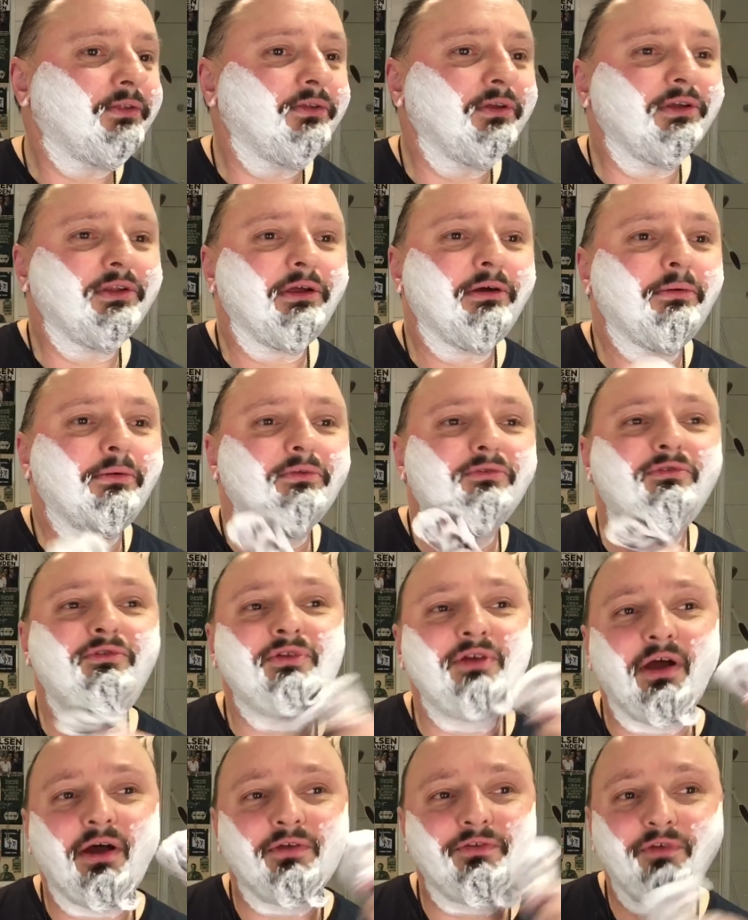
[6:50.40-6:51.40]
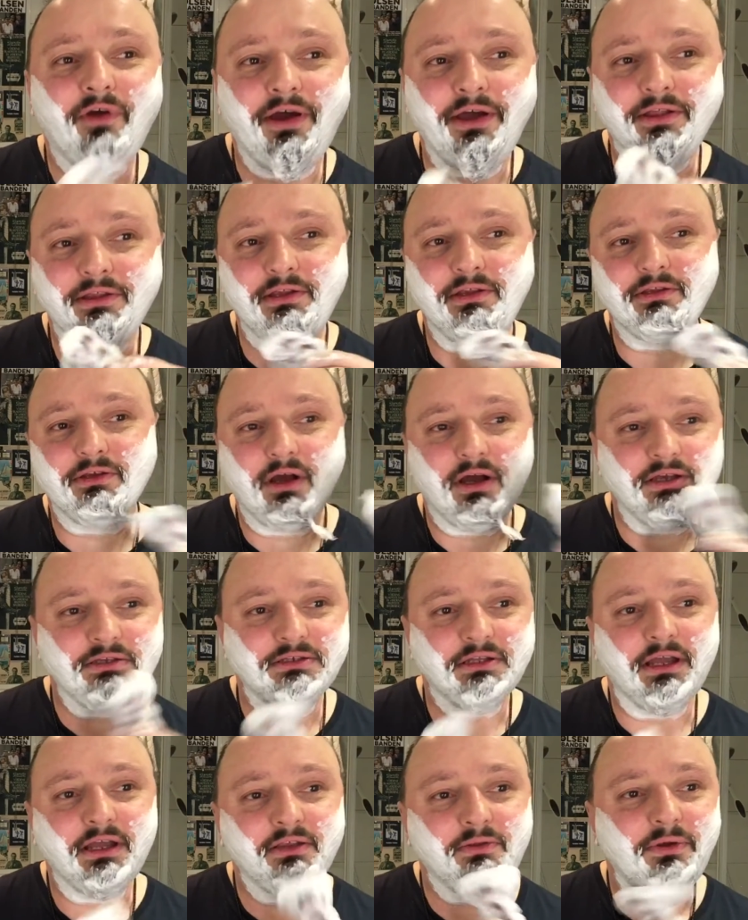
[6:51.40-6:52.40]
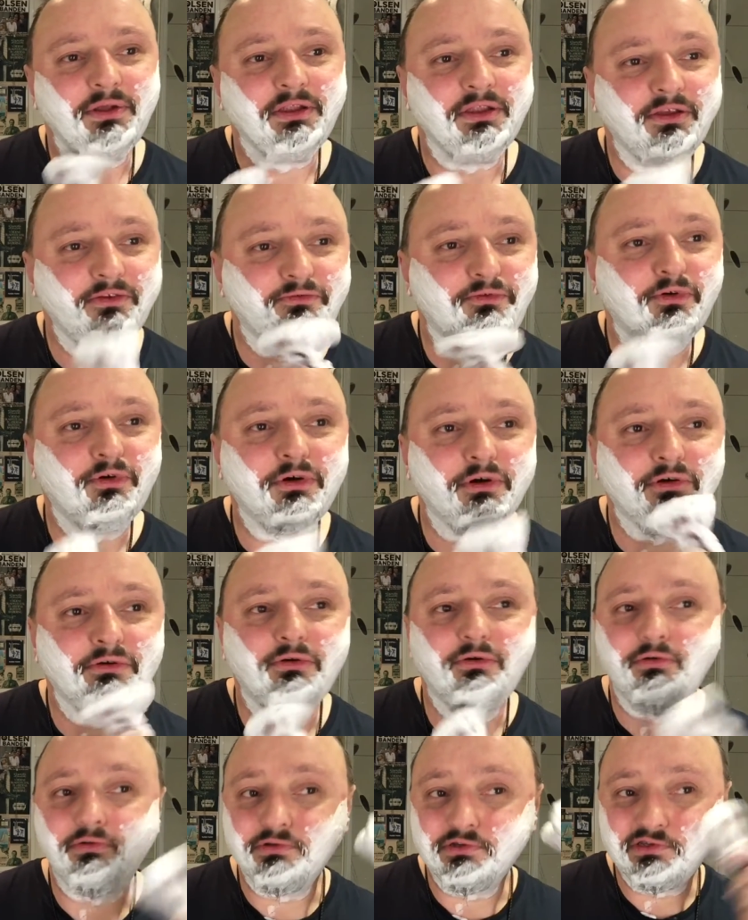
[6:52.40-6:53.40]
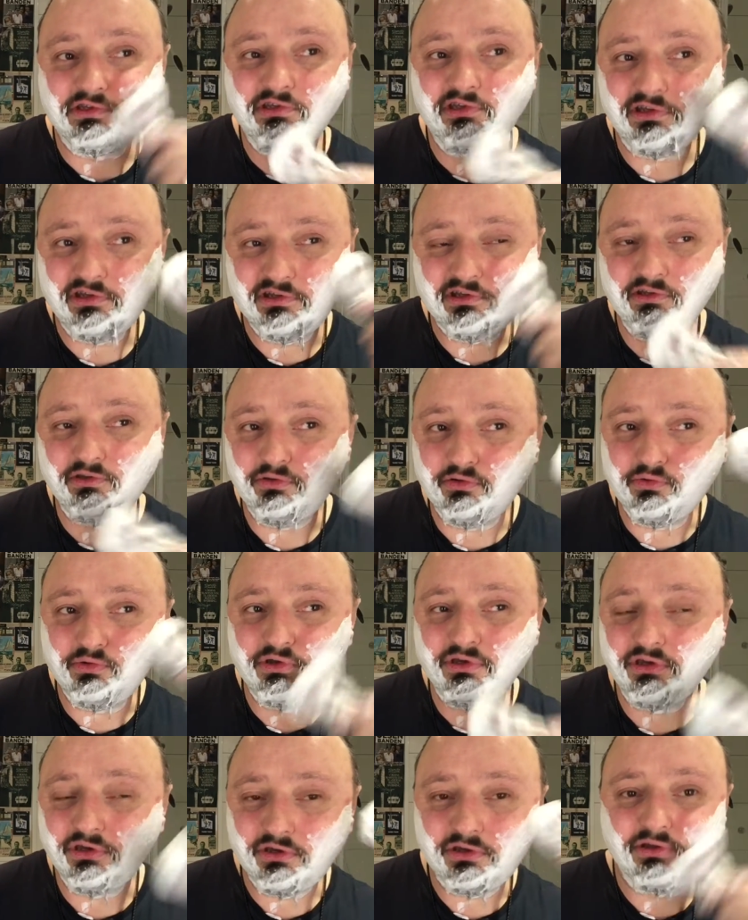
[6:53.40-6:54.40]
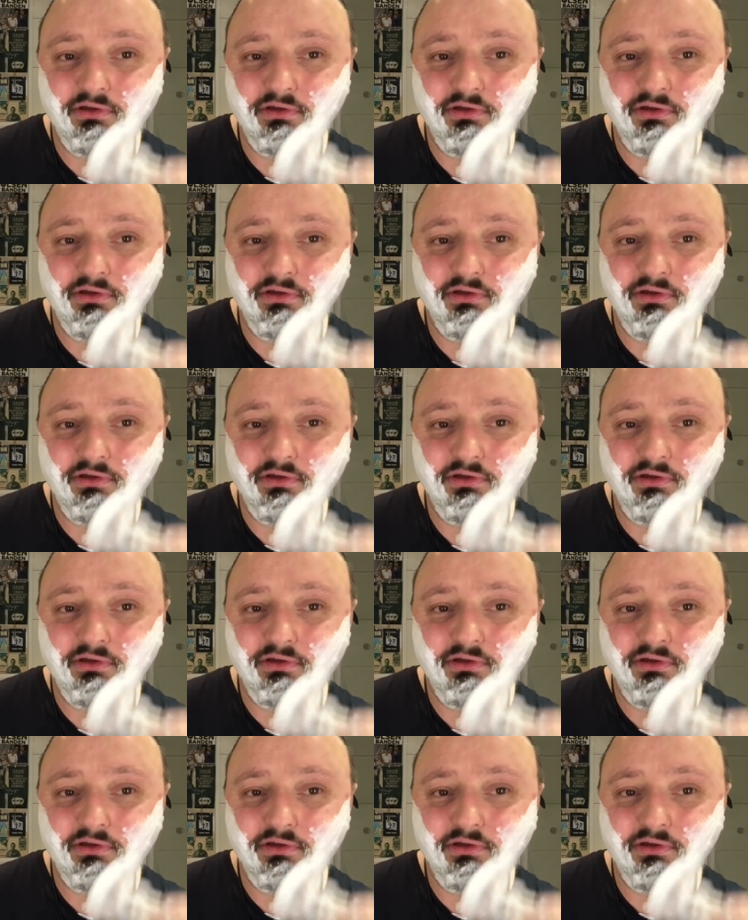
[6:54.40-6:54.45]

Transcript: But I'll try it. It costs like 24 crowns. Look.